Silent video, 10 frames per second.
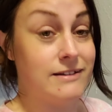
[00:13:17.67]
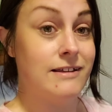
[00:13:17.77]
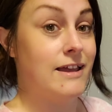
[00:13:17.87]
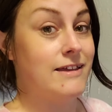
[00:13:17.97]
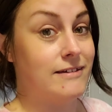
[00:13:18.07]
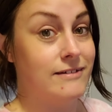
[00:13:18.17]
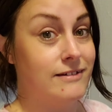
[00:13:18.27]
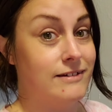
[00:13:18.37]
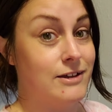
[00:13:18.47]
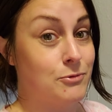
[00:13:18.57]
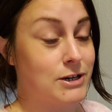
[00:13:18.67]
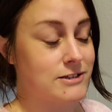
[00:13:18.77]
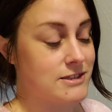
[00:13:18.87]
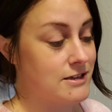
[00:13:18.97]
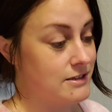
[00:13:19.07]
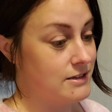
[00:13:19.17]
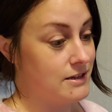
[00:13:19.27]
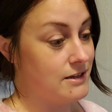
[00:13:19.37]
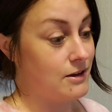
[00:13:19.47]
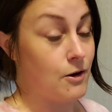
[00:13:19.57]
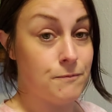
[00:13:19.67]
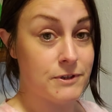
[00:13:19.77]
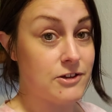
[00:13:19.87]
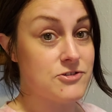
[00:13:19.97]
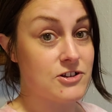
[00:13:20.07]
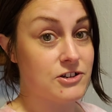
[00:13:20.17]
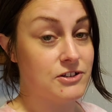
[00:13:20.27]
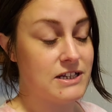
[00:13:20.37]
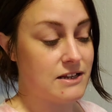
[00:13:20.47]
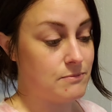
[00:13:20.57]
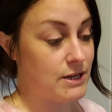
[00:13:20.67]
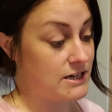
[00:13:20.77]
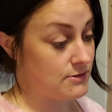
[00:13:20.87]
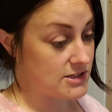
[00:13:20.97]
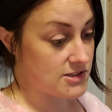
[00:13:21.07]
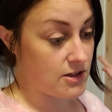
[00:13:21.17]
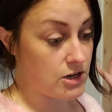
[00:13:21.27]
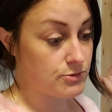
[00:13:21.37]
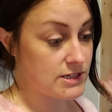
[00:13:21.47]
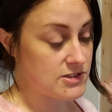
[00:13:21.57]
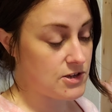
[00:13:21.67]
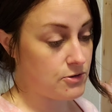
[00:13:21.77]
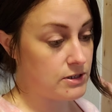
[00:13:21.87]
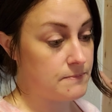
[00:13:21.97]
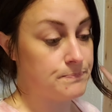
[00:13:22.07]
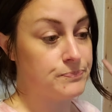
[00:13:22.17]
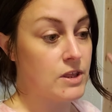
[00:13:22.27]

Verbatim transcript: And hey, it worked. Hopefully, I'll start cleaning. But anyways, laundry is going.